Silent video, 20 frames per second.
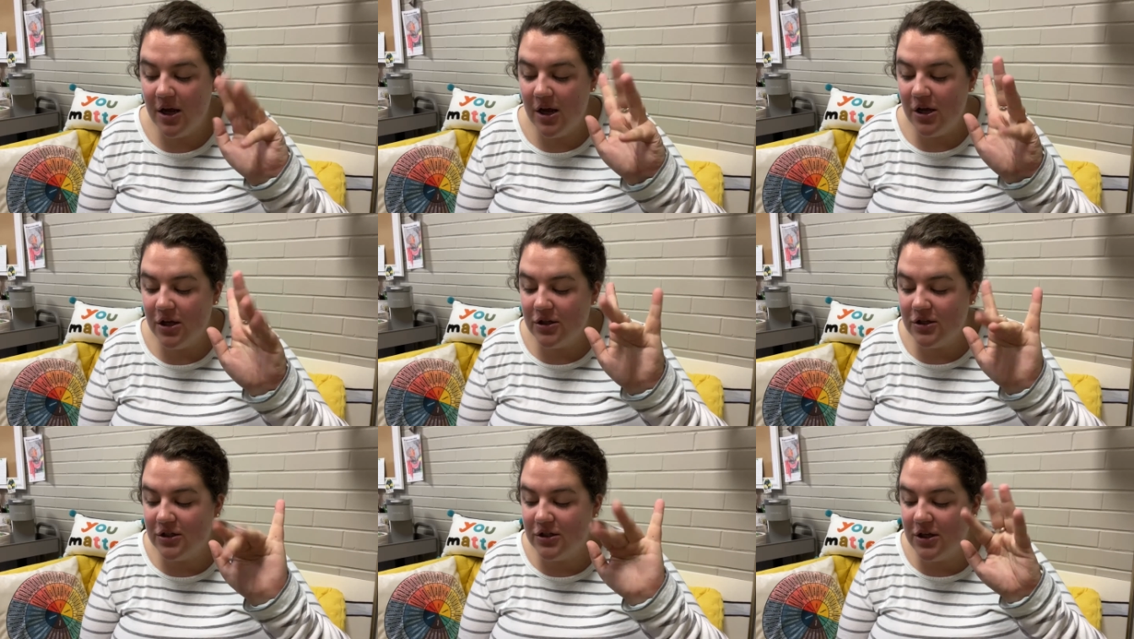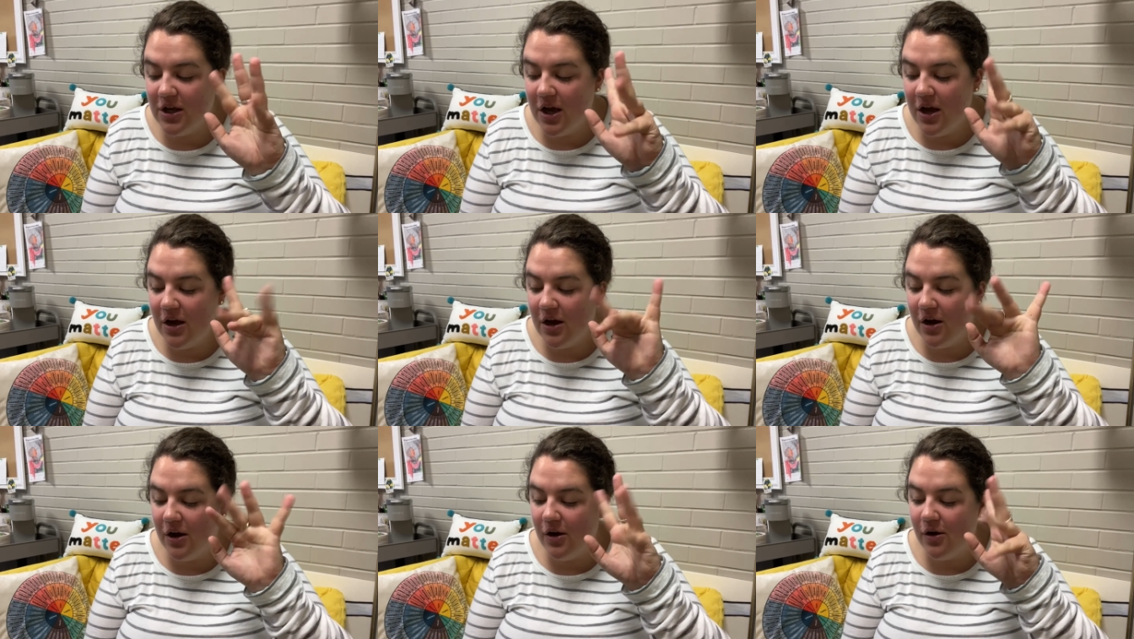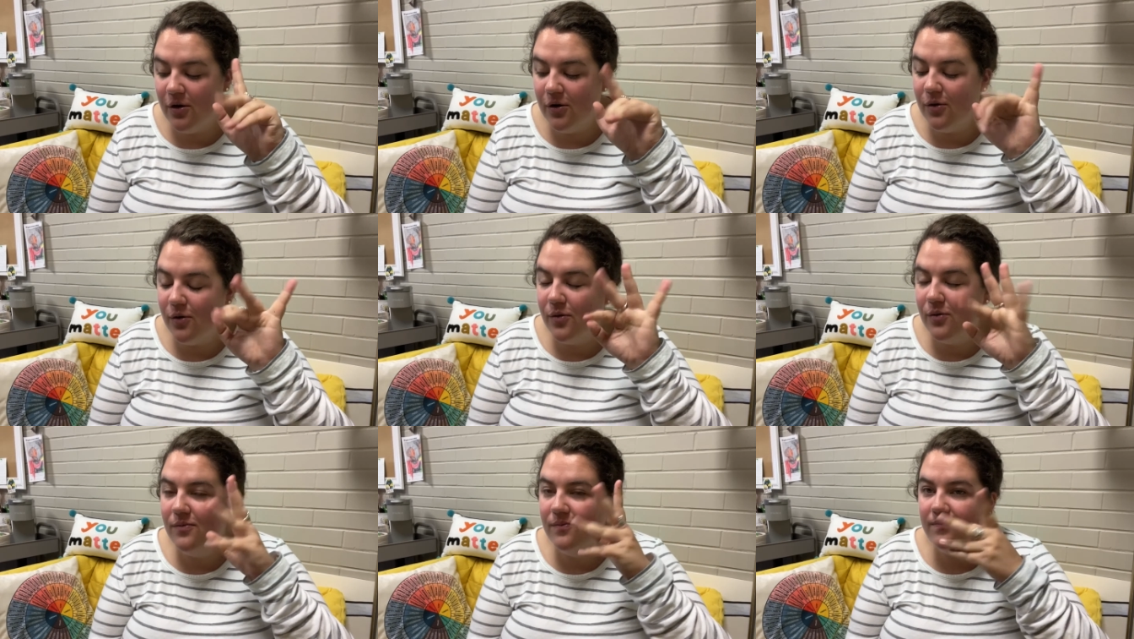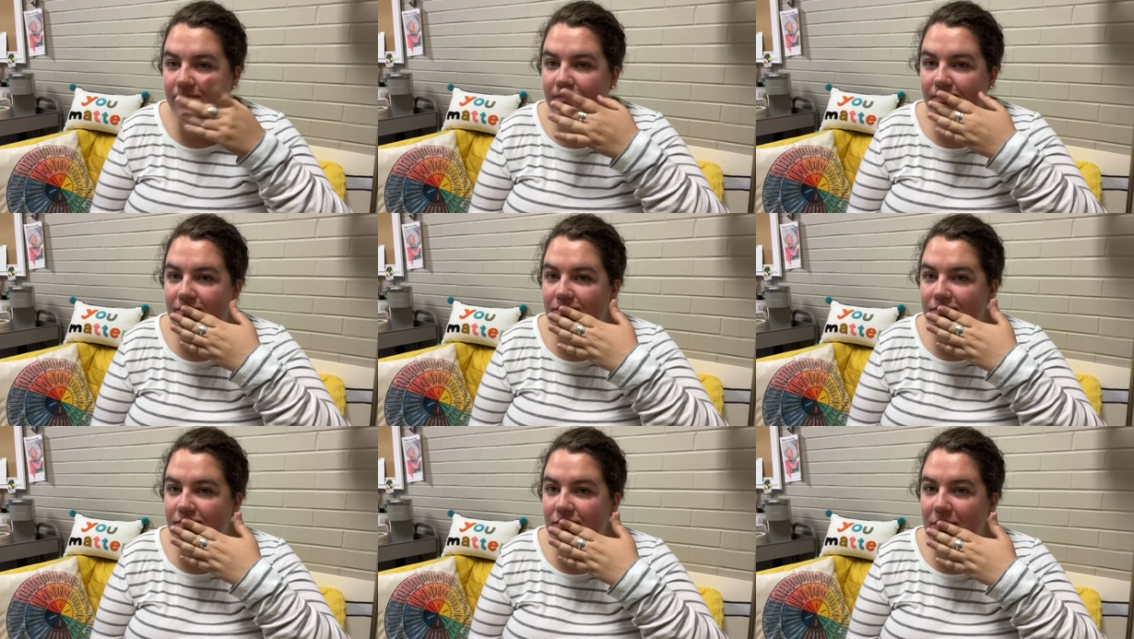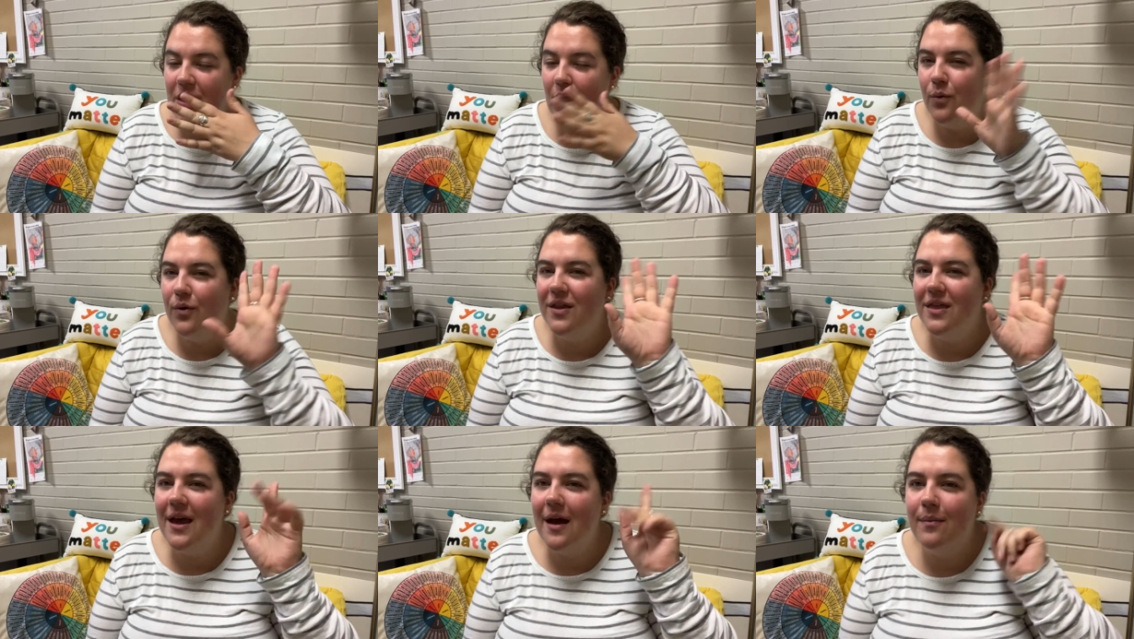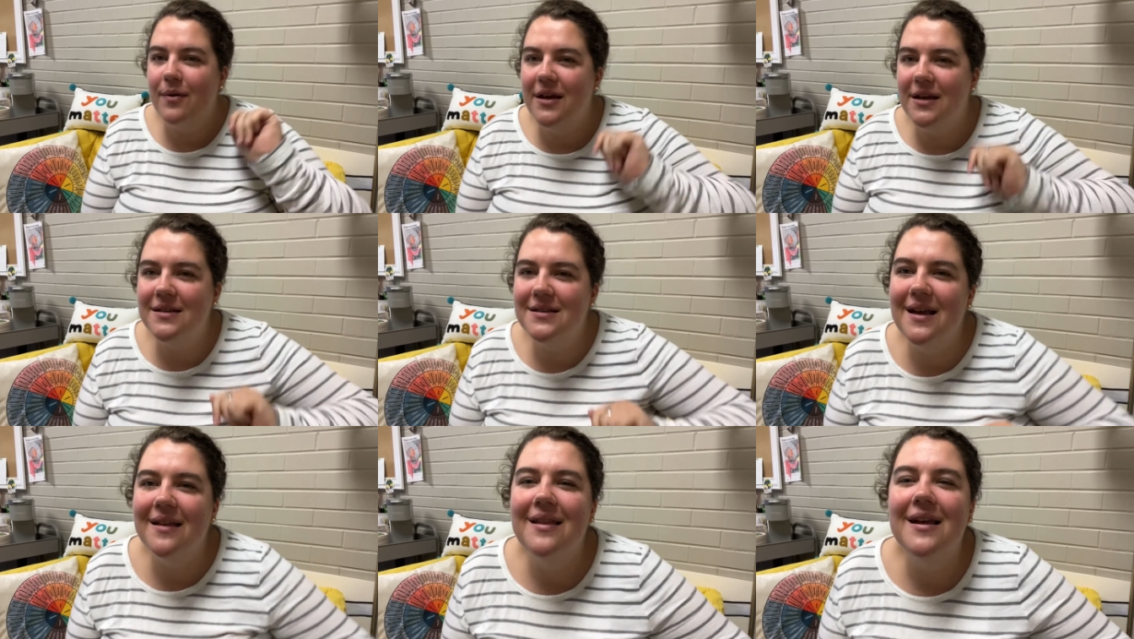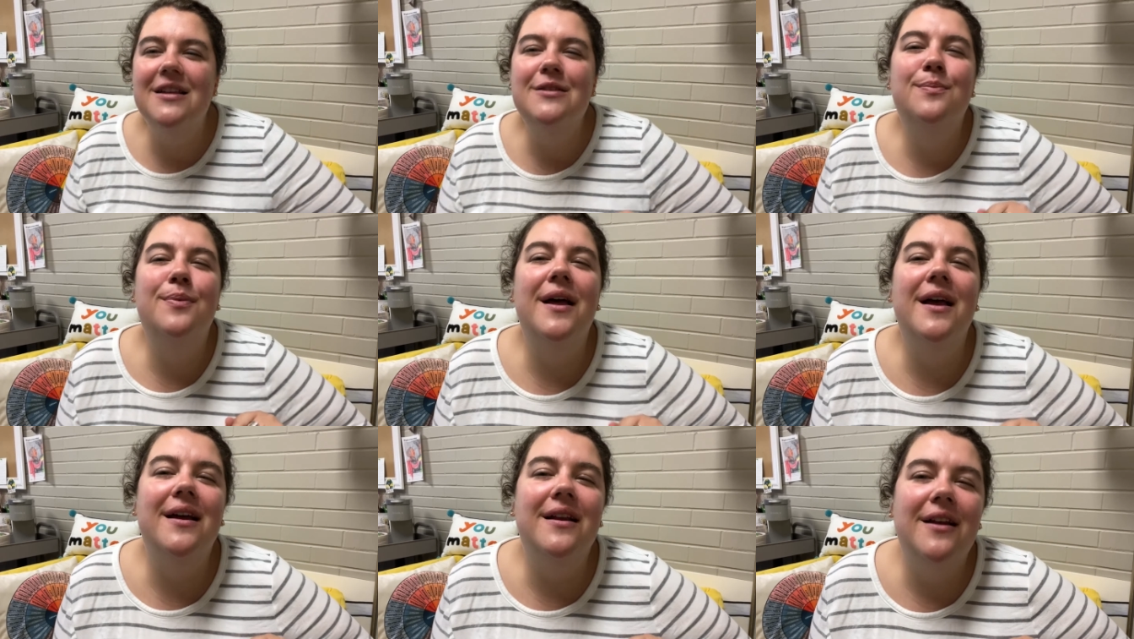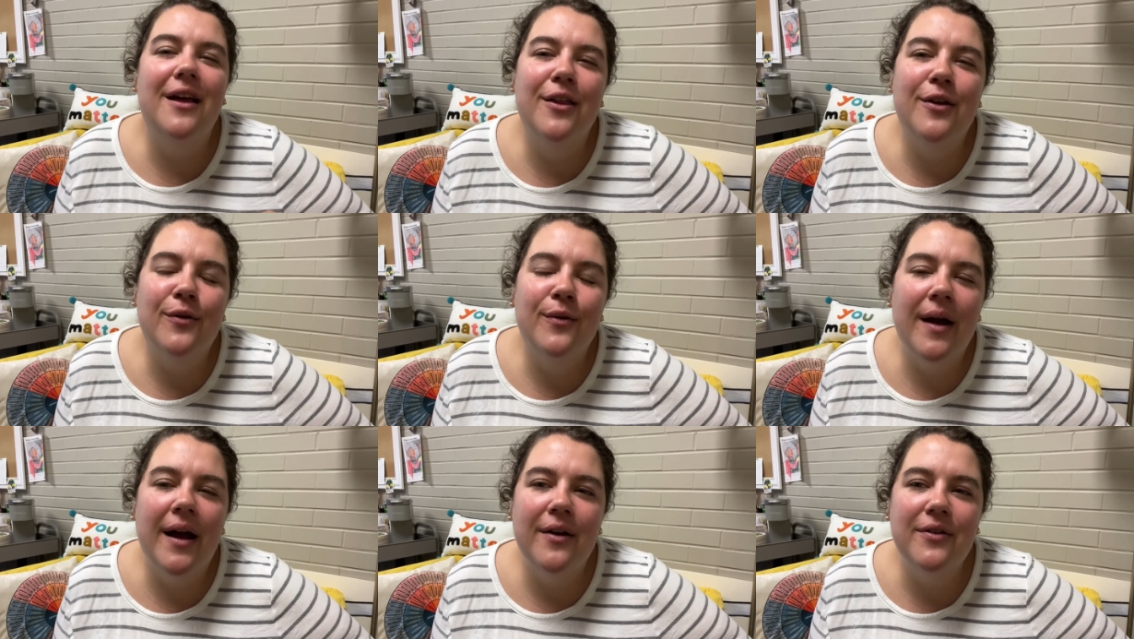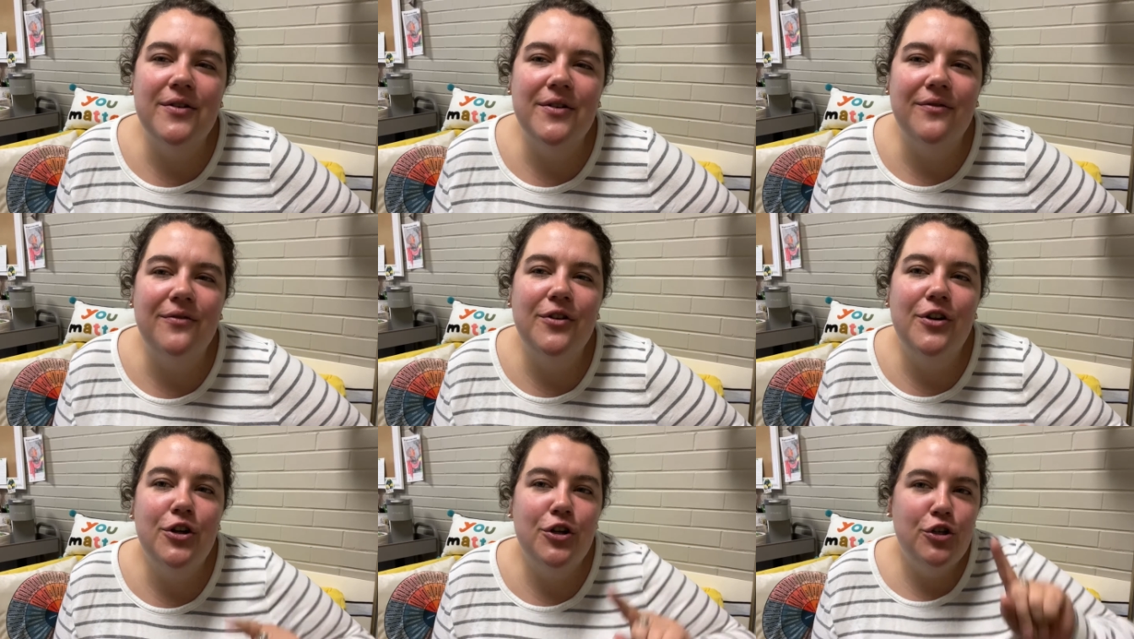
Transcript: So, with that being said, let's play another round of